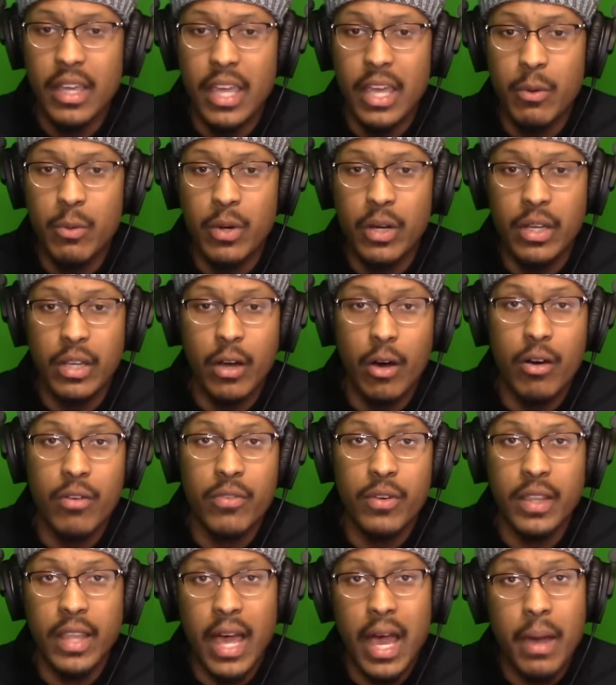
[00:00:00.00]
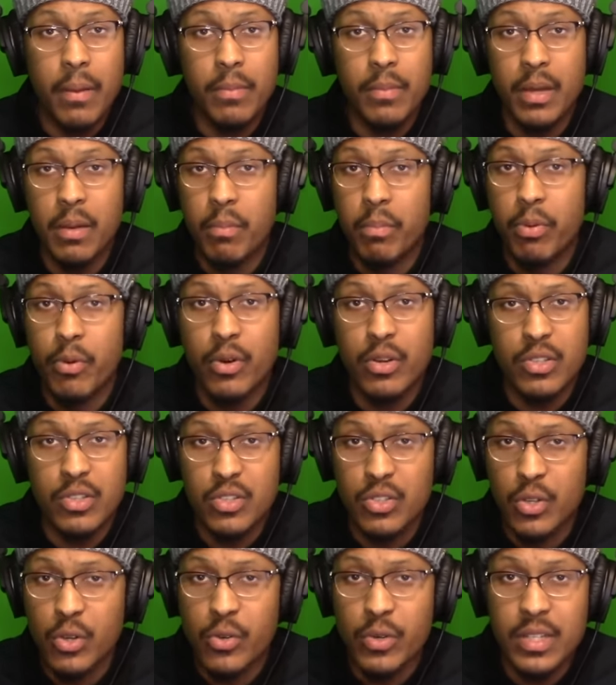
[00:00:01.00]
it would overlap important
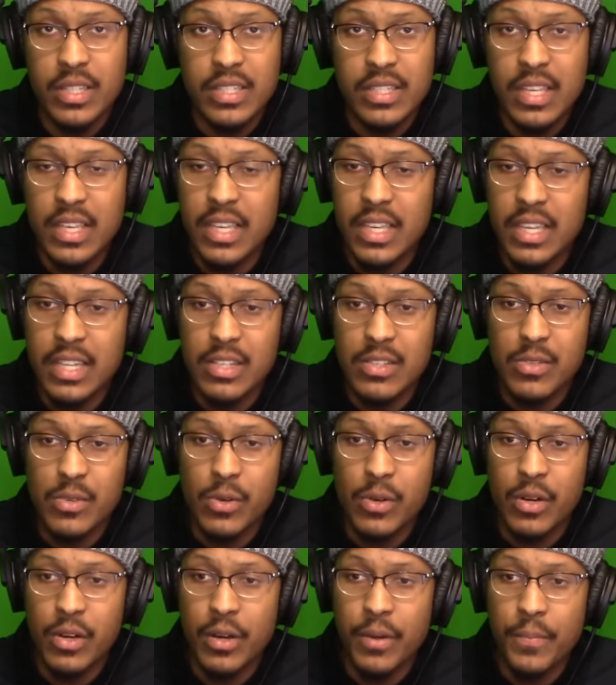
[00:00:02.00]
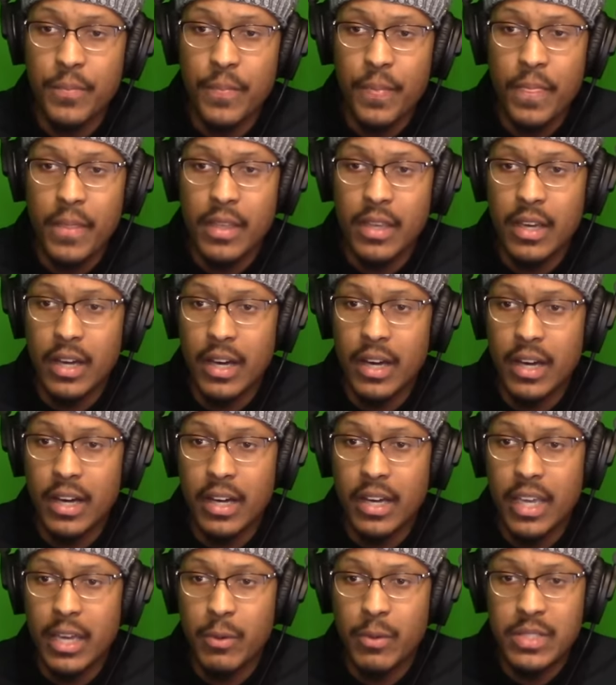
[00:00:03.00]
story scenes, or
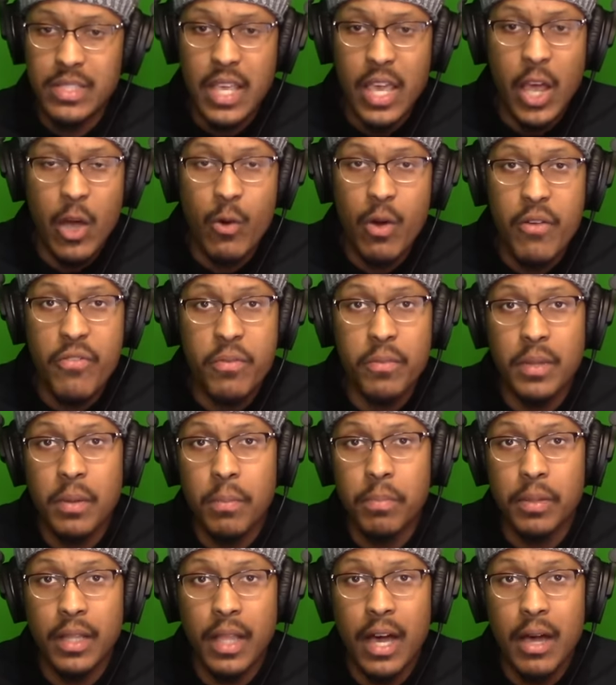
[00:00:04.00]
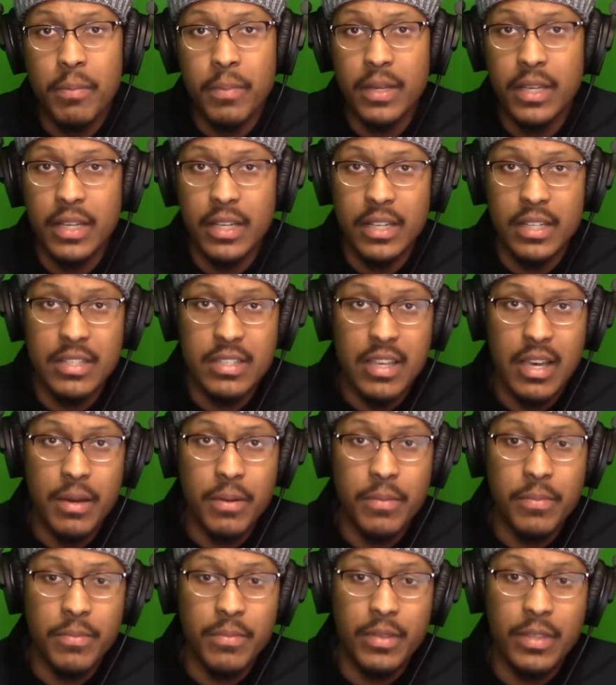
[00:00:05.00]
uh, it would take away from the plot because
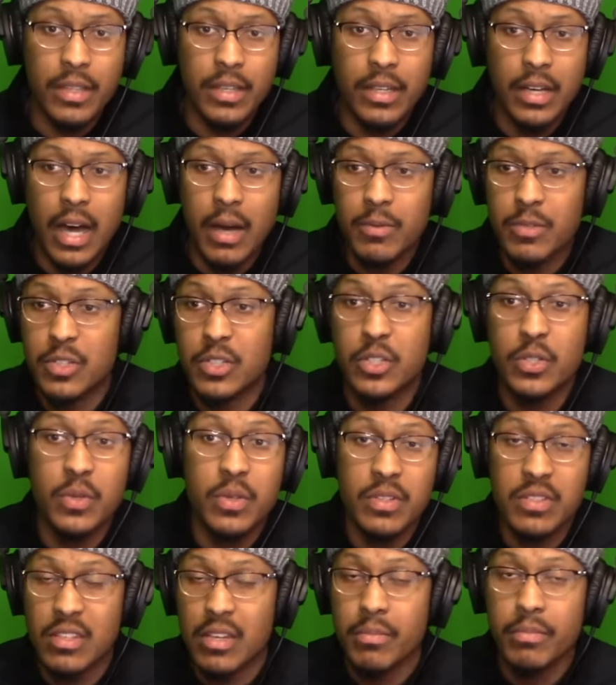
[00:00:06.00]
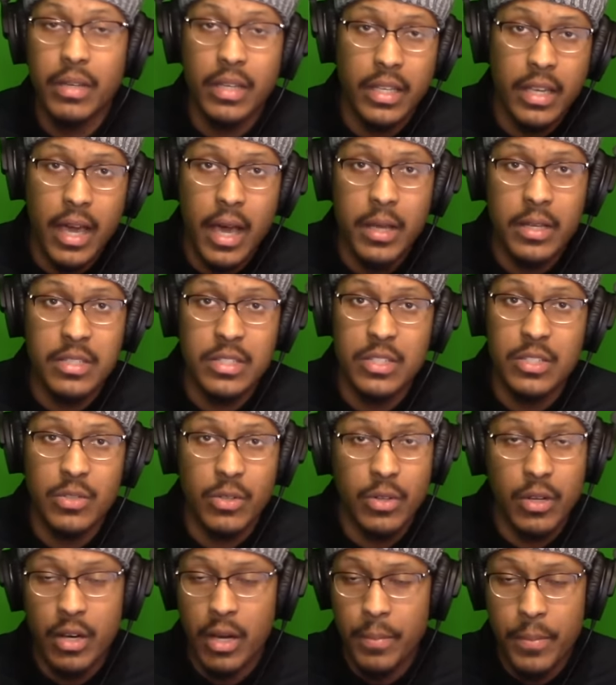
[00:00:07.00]
I'm the I'm just doing something obnoxious
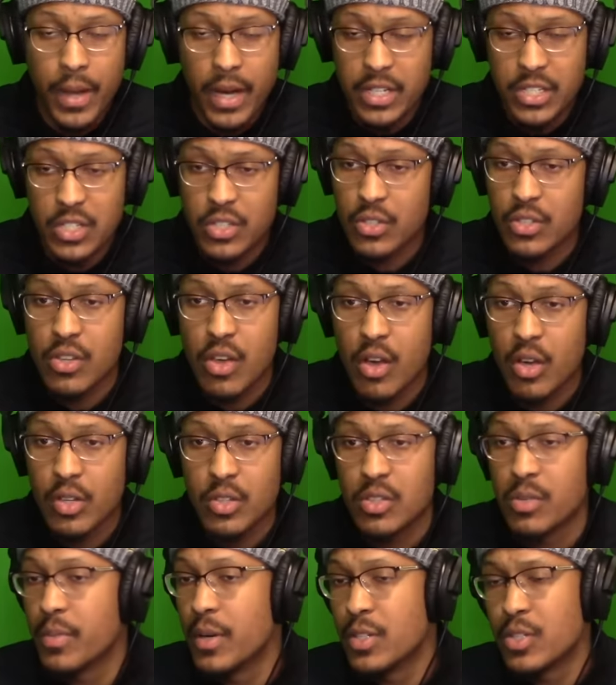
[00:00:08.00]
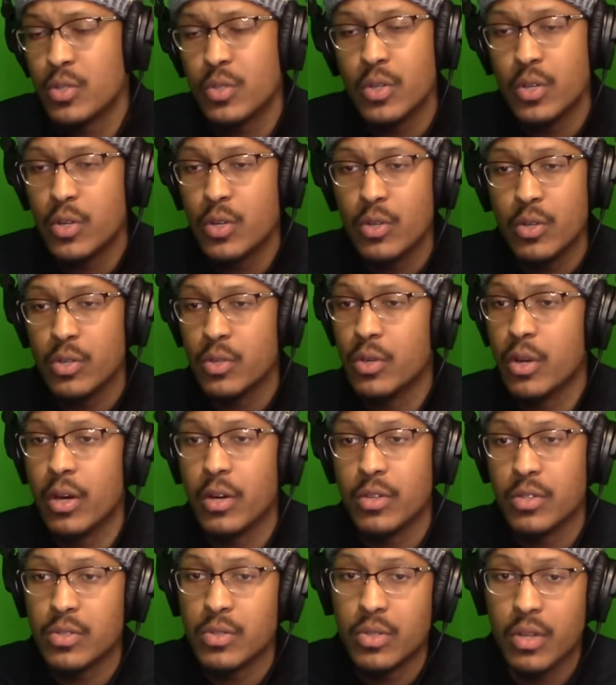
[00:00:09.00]
or obnoxious or talking too much. Who, who, who
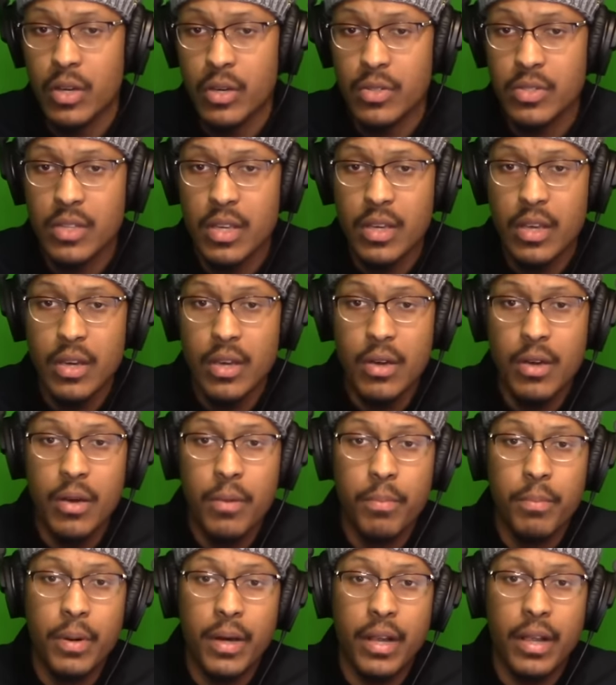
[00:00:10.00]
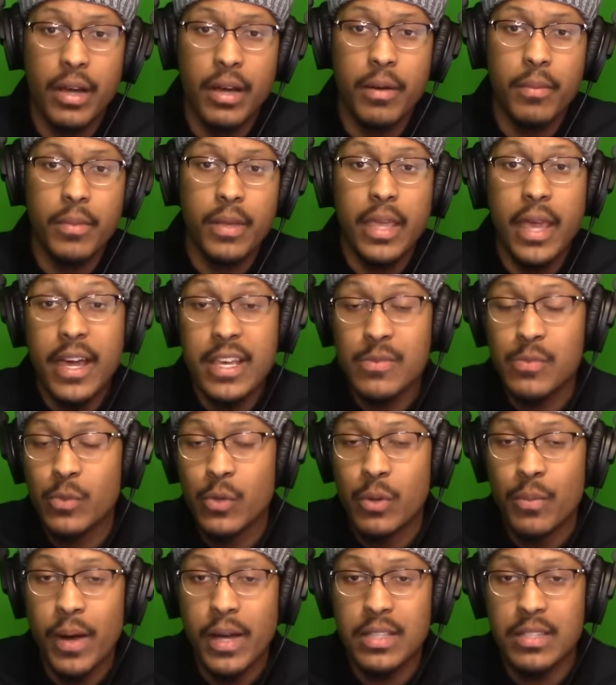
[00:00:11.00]
knows? Who knows? But um, he asked me
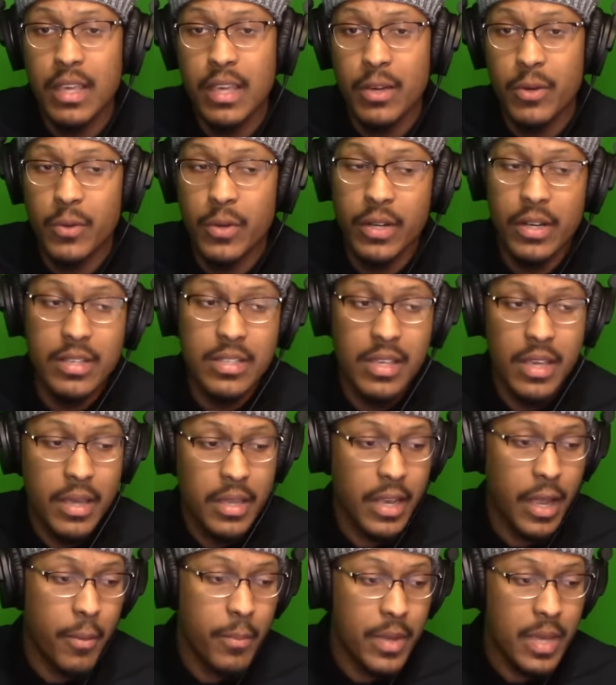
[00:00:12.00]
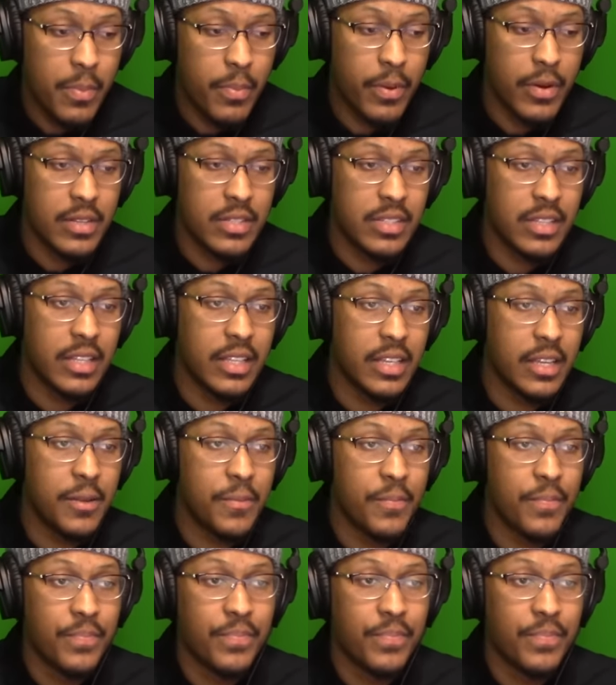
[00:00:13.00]
what my take was. Now, me personally,